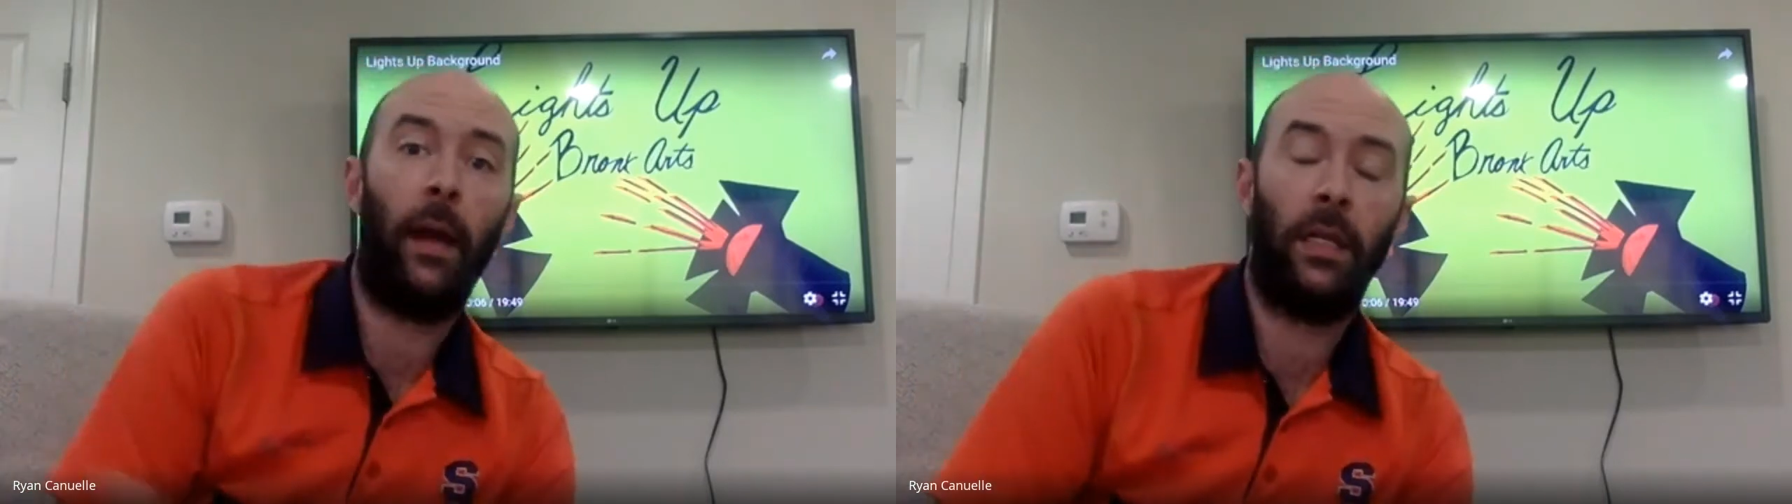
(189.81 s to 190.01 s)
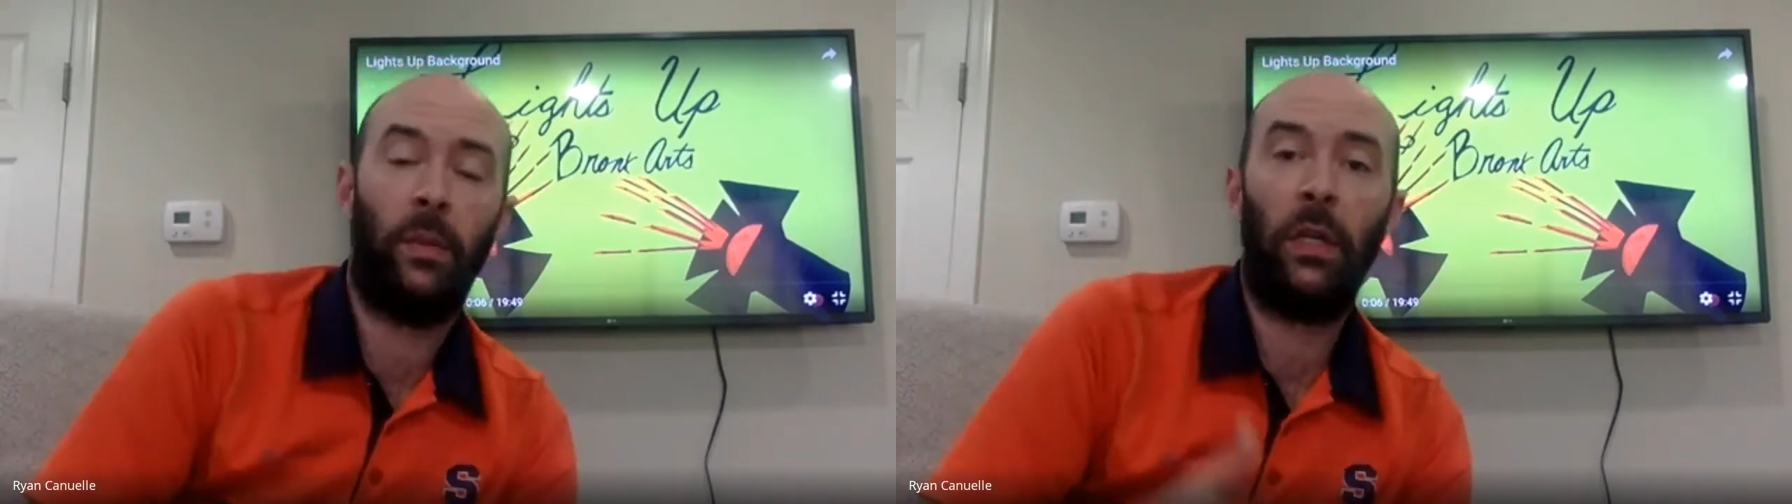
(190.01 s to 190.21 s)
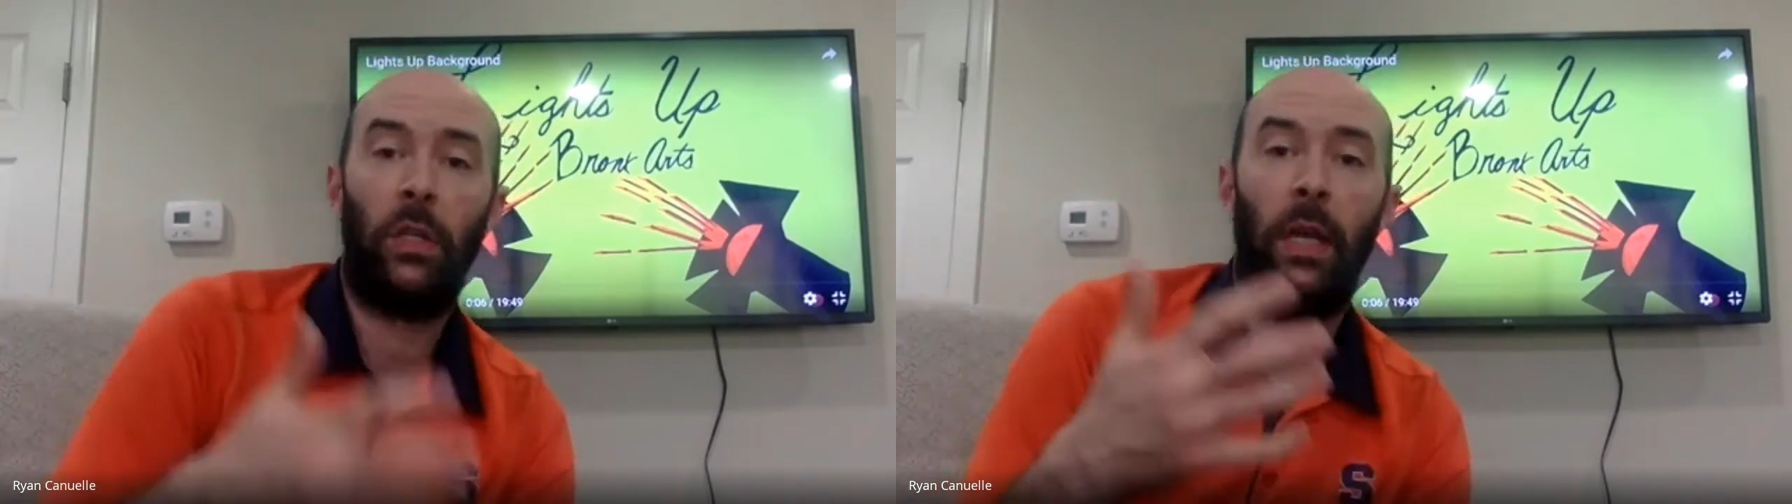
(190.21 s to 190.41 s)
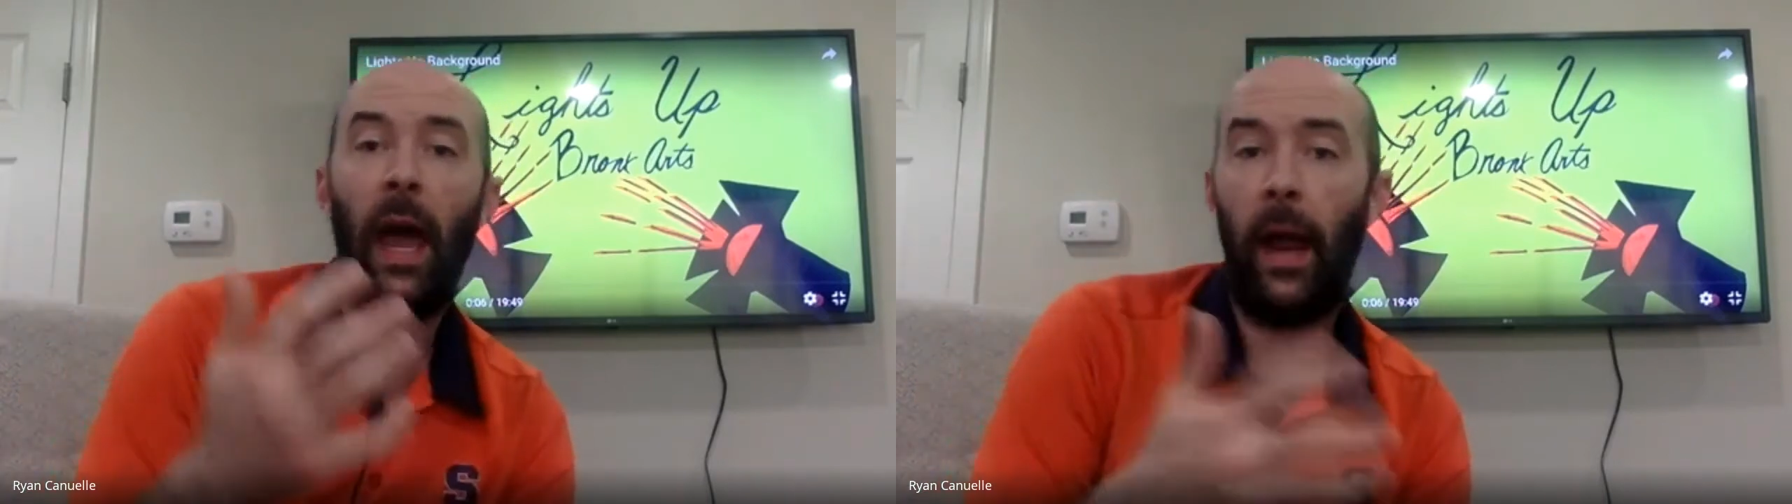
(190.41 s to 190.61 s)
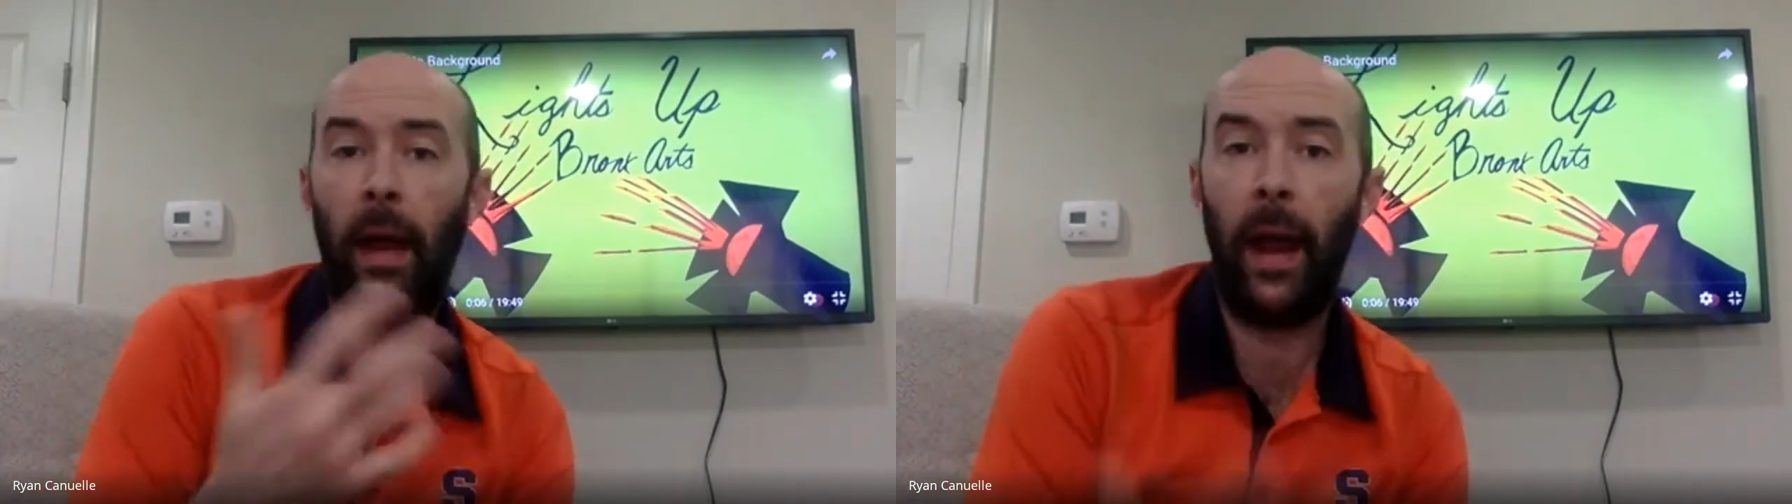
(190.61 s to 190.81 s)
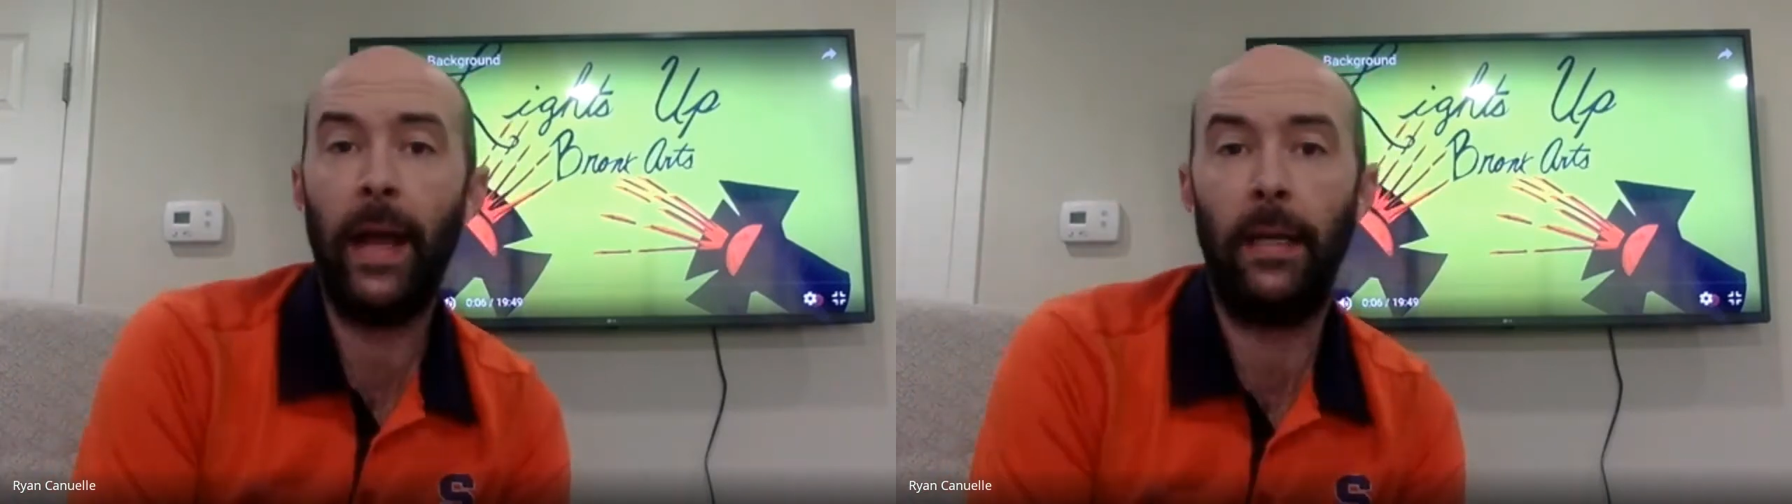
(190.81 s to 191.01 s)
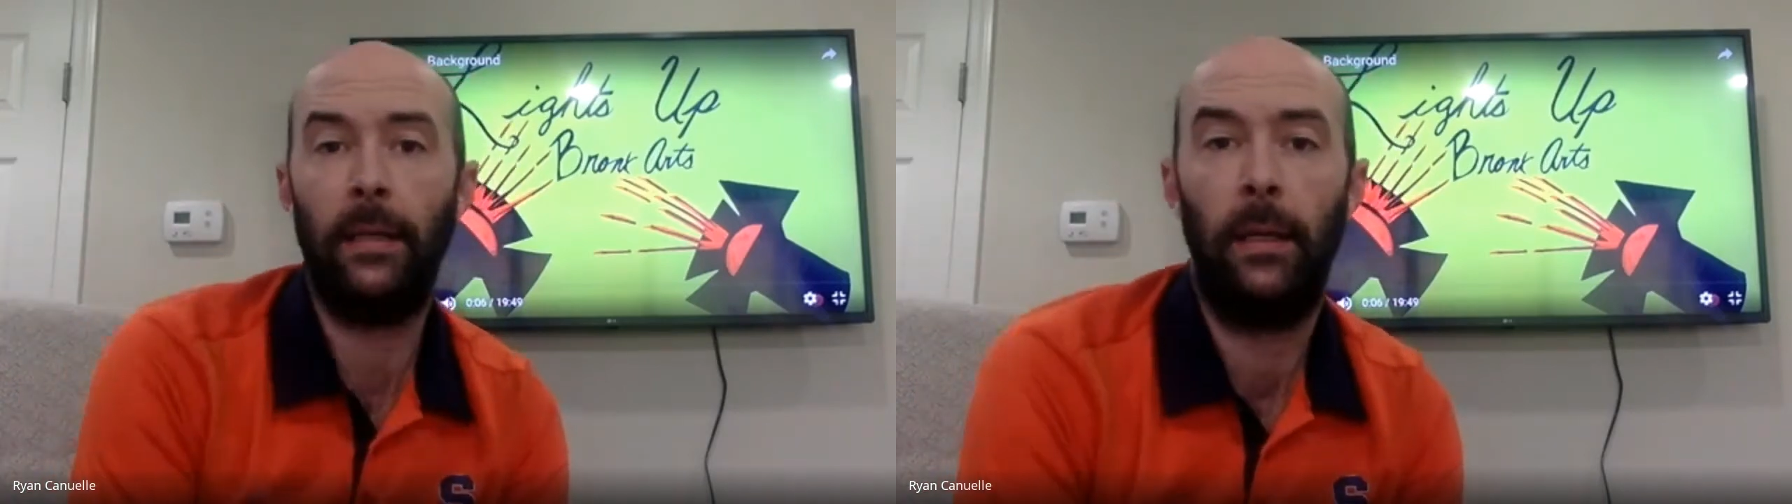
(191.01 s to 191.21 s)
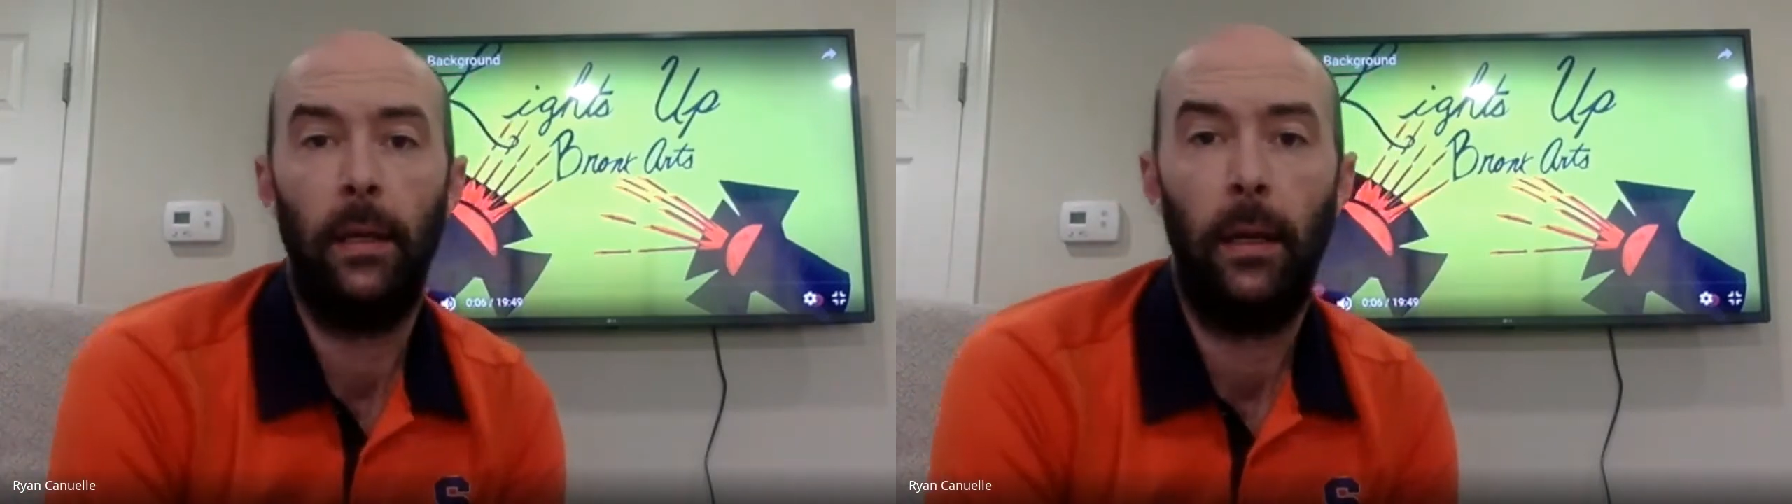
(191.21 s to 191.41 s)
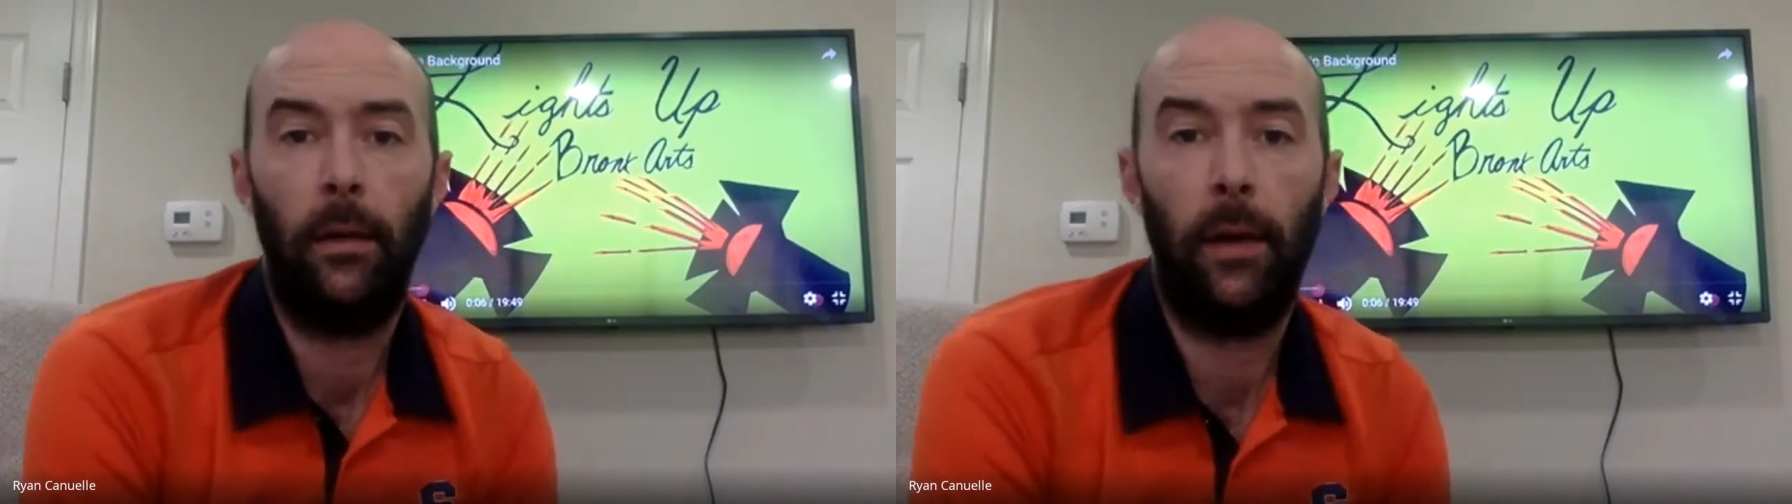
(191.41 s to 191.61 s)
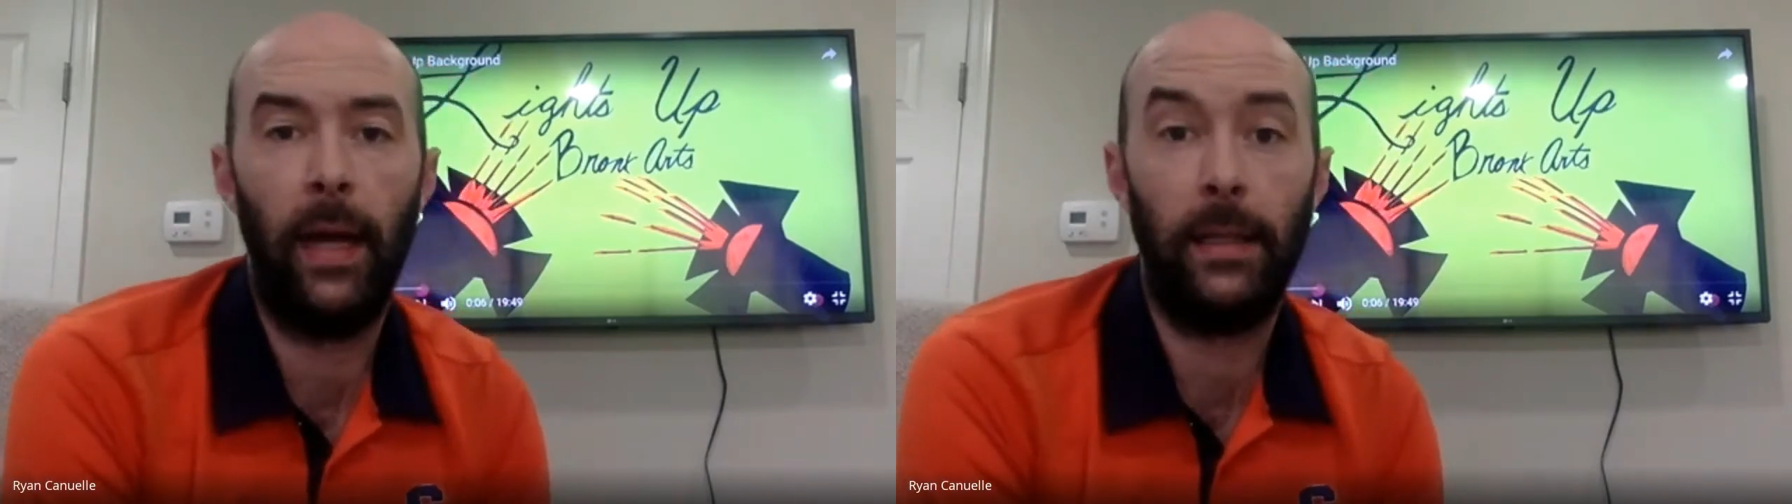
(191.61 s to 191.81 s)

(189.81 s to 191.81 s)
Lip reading: especially at night, right?